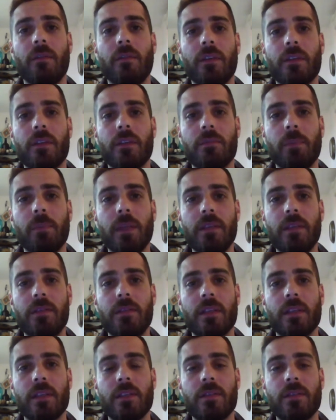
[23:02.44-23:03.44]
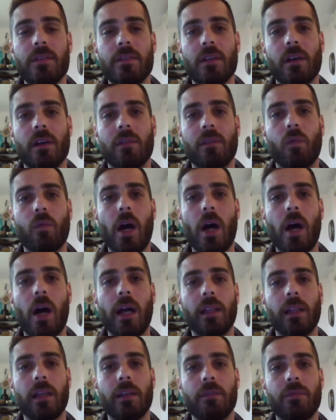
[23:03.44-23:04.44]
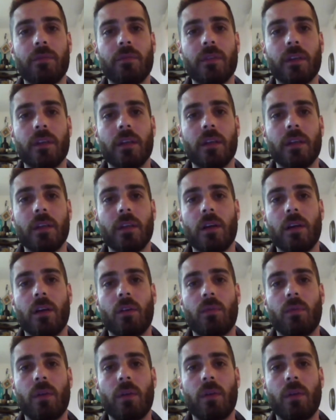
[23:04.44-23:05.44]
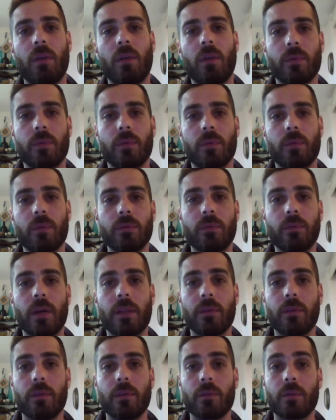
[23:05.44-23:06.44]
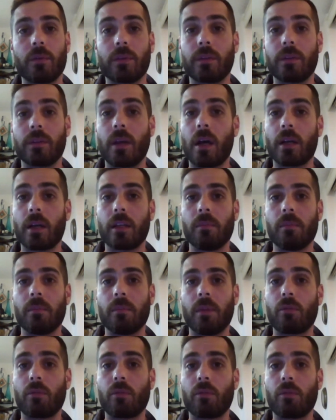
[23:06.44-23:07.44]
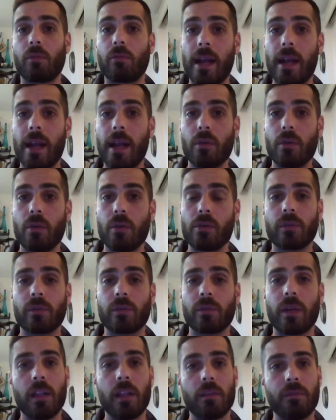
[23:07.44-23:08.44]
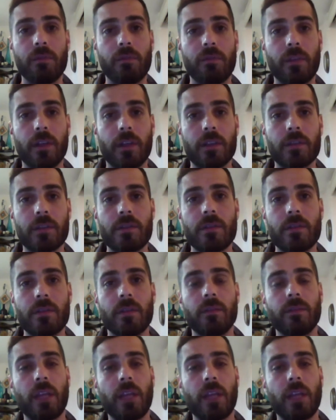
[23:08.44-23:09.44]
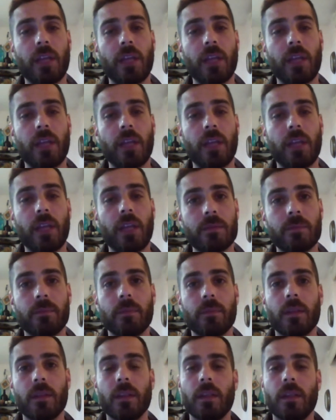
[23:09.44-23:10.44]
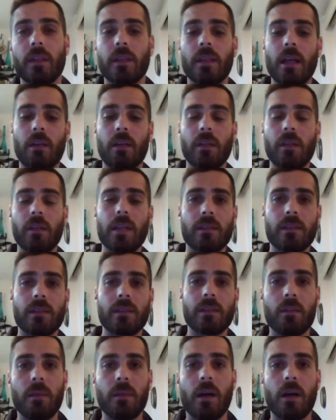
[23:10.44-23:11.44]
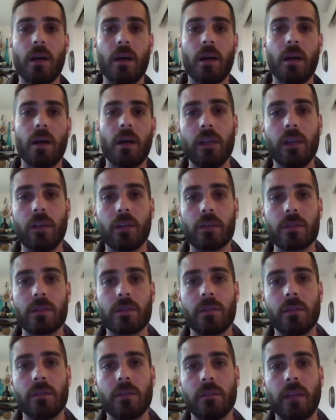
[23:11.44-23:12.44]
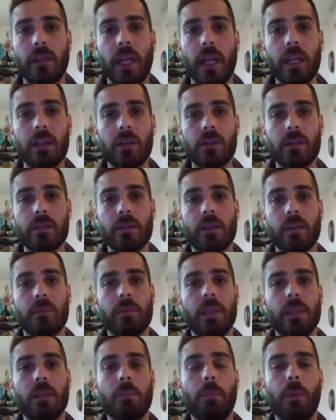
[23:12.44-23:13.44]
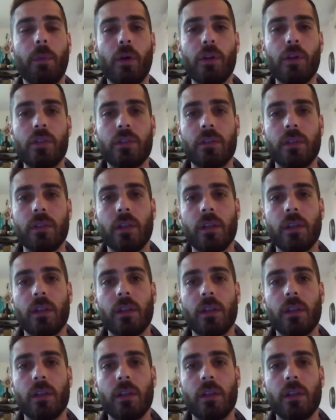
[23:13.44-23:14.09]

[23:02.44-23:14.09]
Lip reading: of the species of wildlife around the world, whether we're talking about rhinos or elephants, tigers. Now let's talk about tigers. Tigers are being pushed